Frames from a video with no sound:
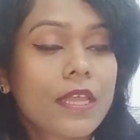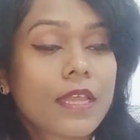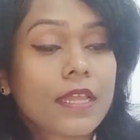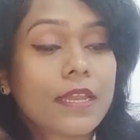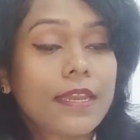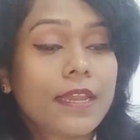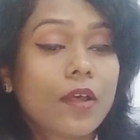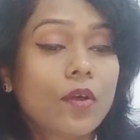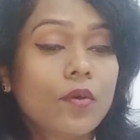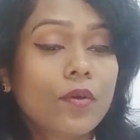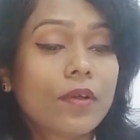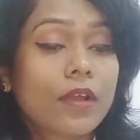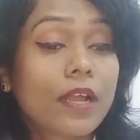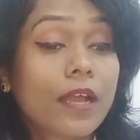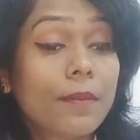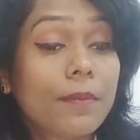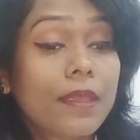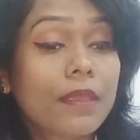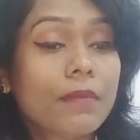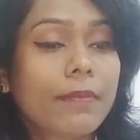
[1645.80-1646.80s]
Now
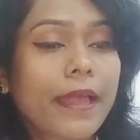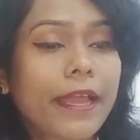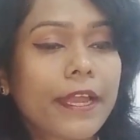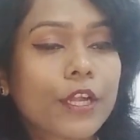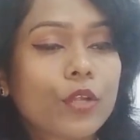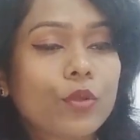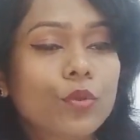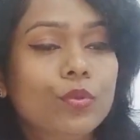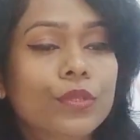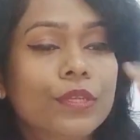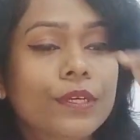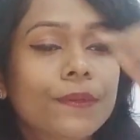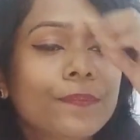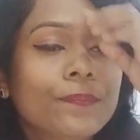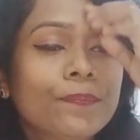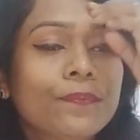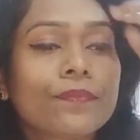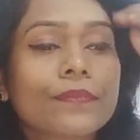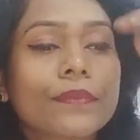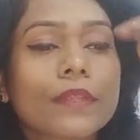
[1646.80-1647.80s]
coming back to the
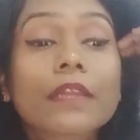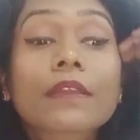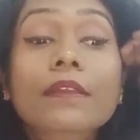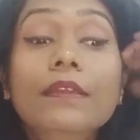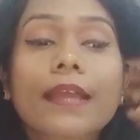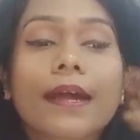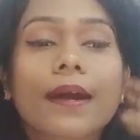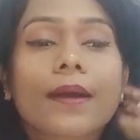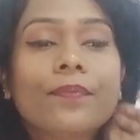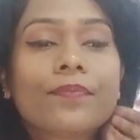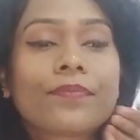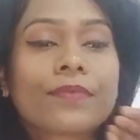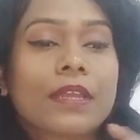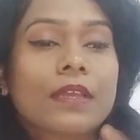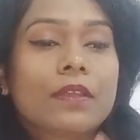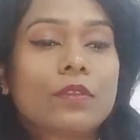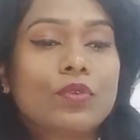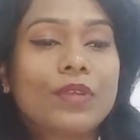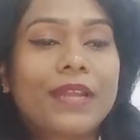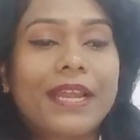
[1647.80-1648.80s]
India.
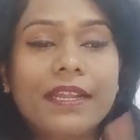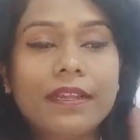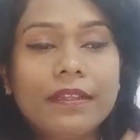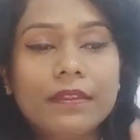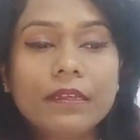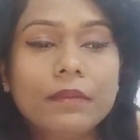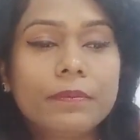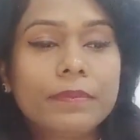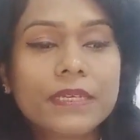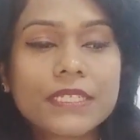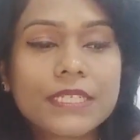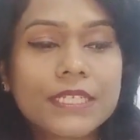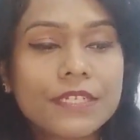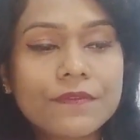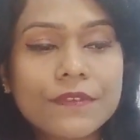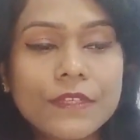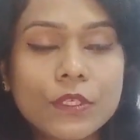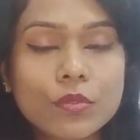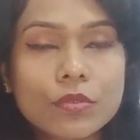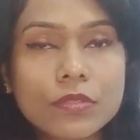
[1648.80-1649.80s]
So 93%
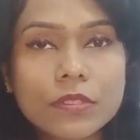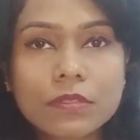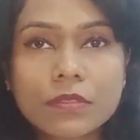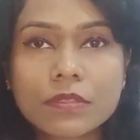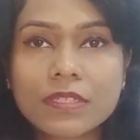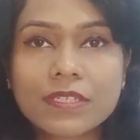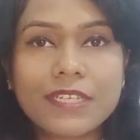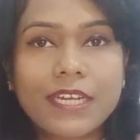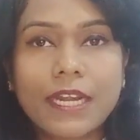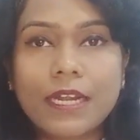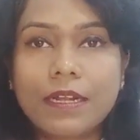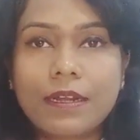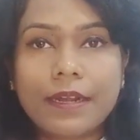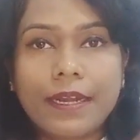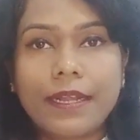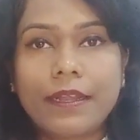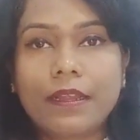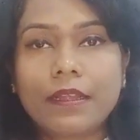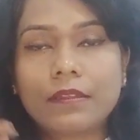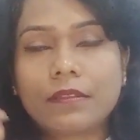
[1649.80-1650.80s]
we use, start
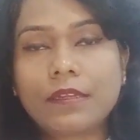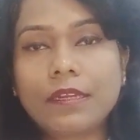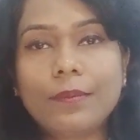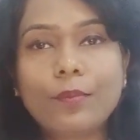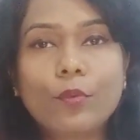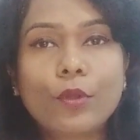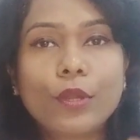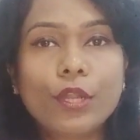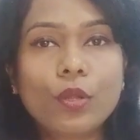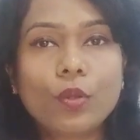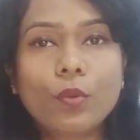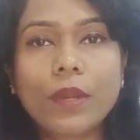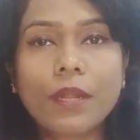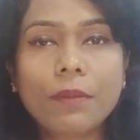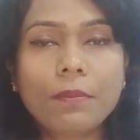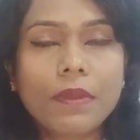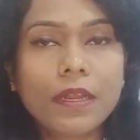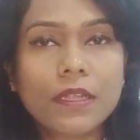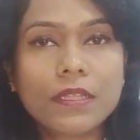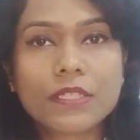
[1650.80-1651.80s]
writing 3.28
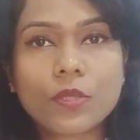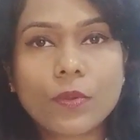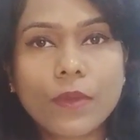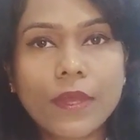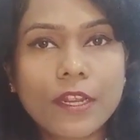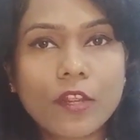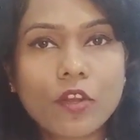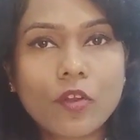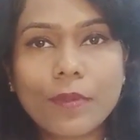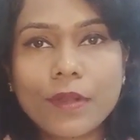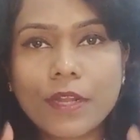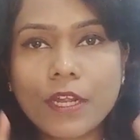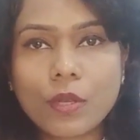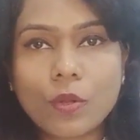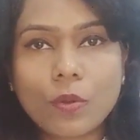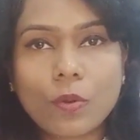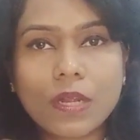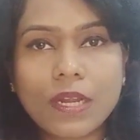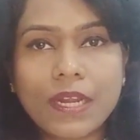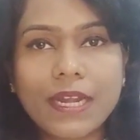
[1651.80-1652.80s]
million square kilometer
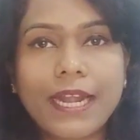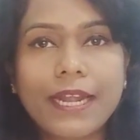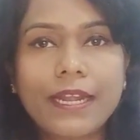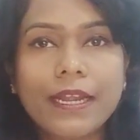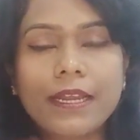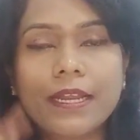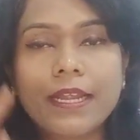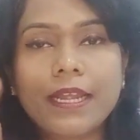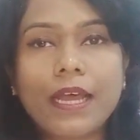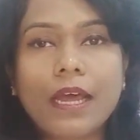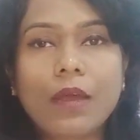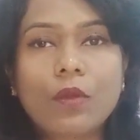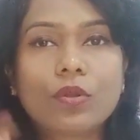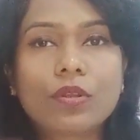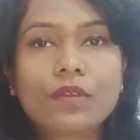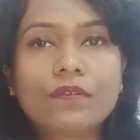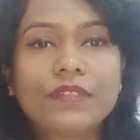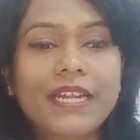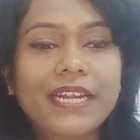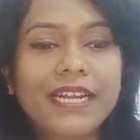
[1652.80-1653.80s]
total land area, out
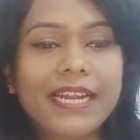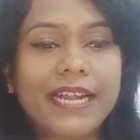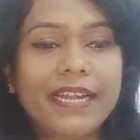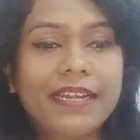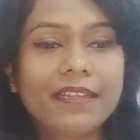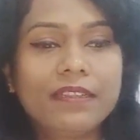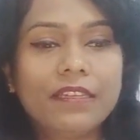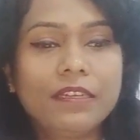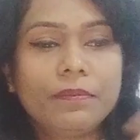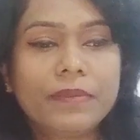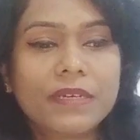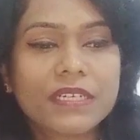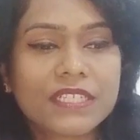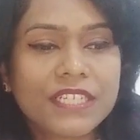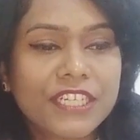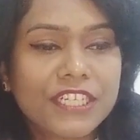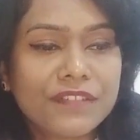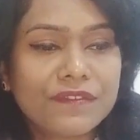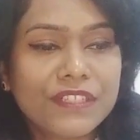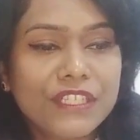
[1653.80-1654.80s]
of that
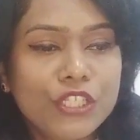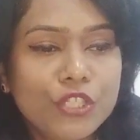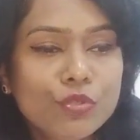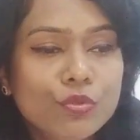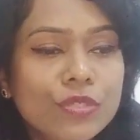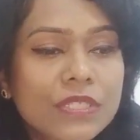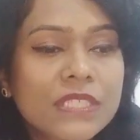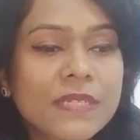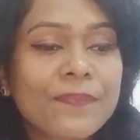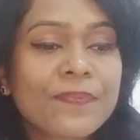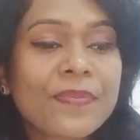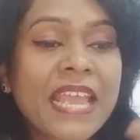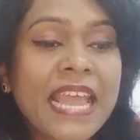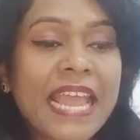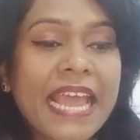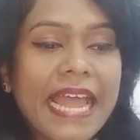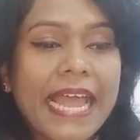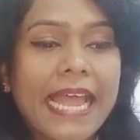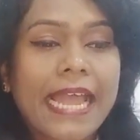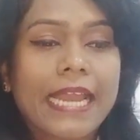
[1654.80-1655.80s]
93% we use,
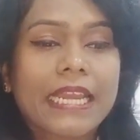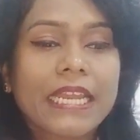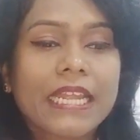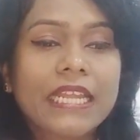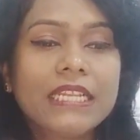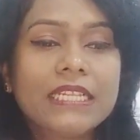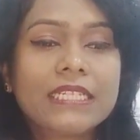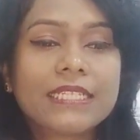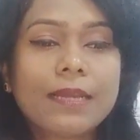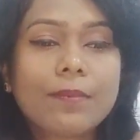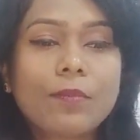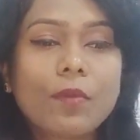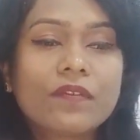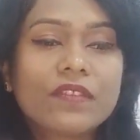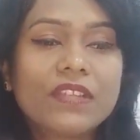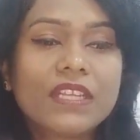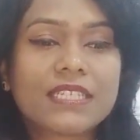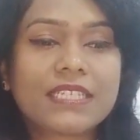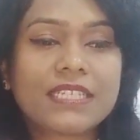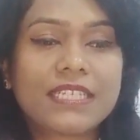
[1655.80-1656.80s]
and in some of
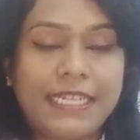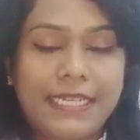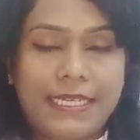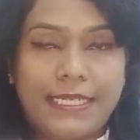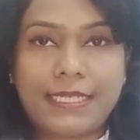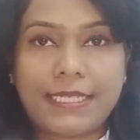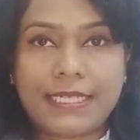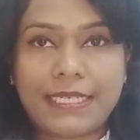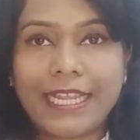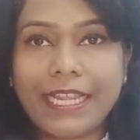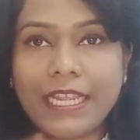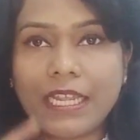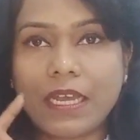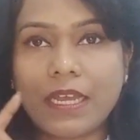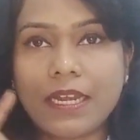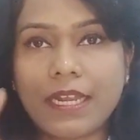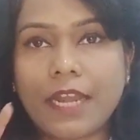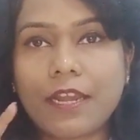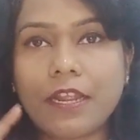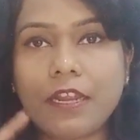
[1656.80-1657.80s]
the states like
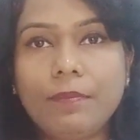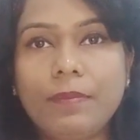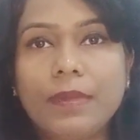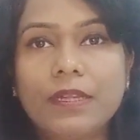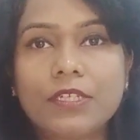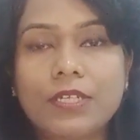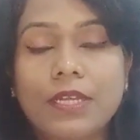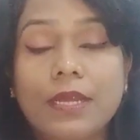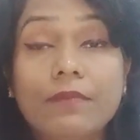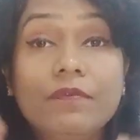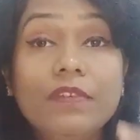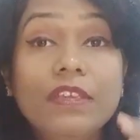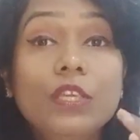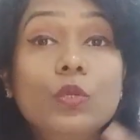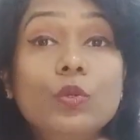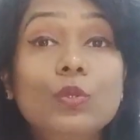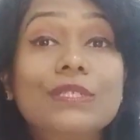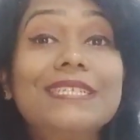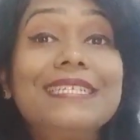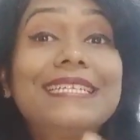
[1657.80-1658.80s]
Haryana and Punjab we
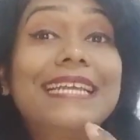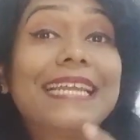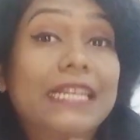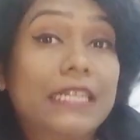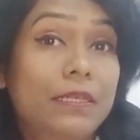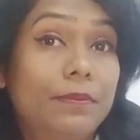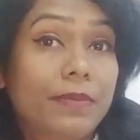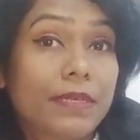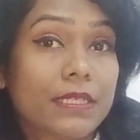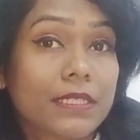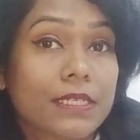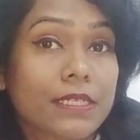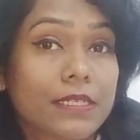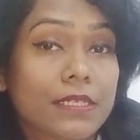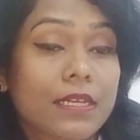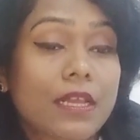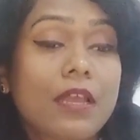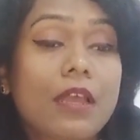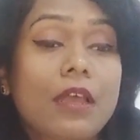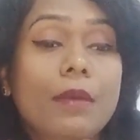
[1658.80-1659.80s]
use it 80%.
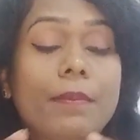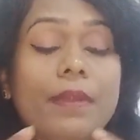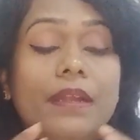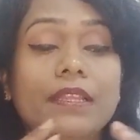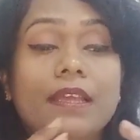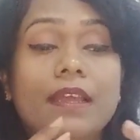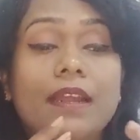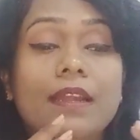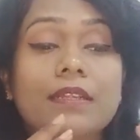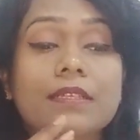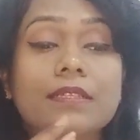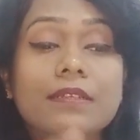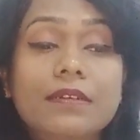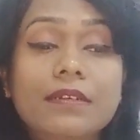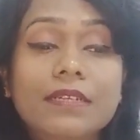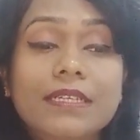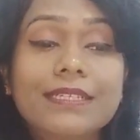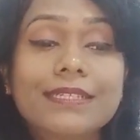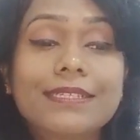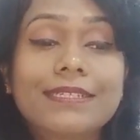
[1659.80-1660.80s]
But there are
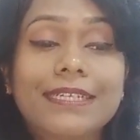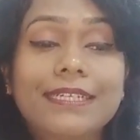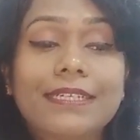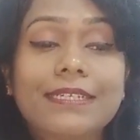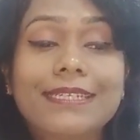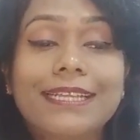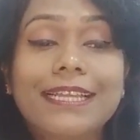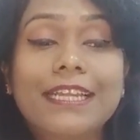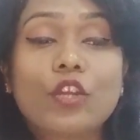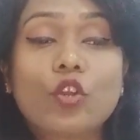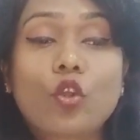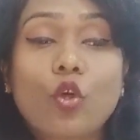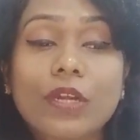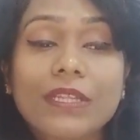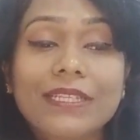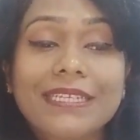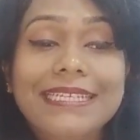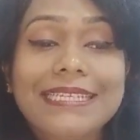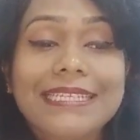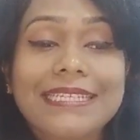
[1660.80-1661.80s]
certain states like
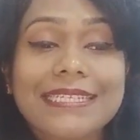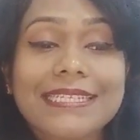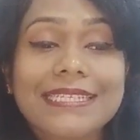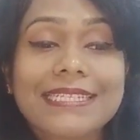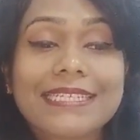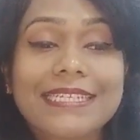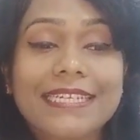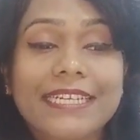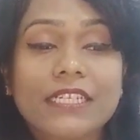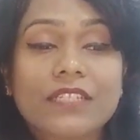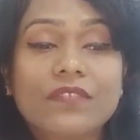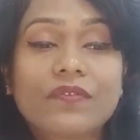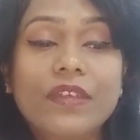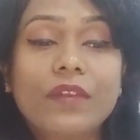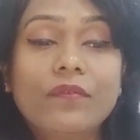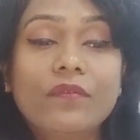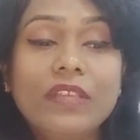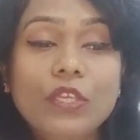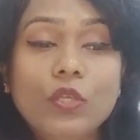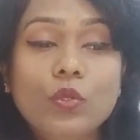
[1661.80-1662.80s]
northeastern states
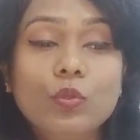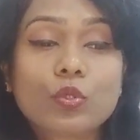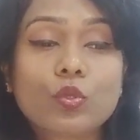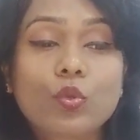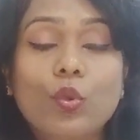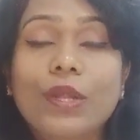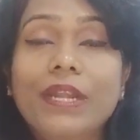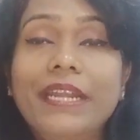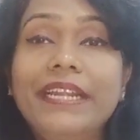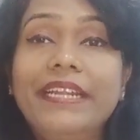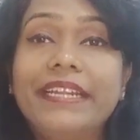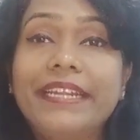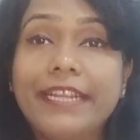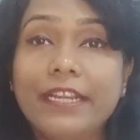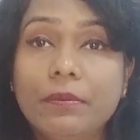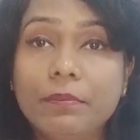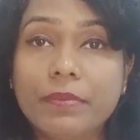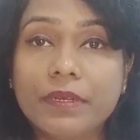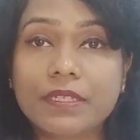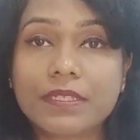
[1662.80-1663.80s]
where we use only
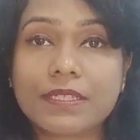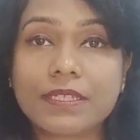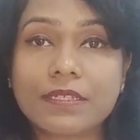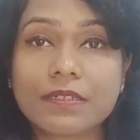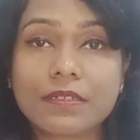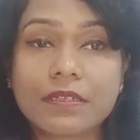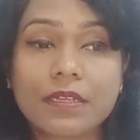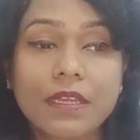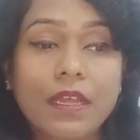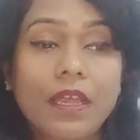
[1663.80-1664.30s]
10%.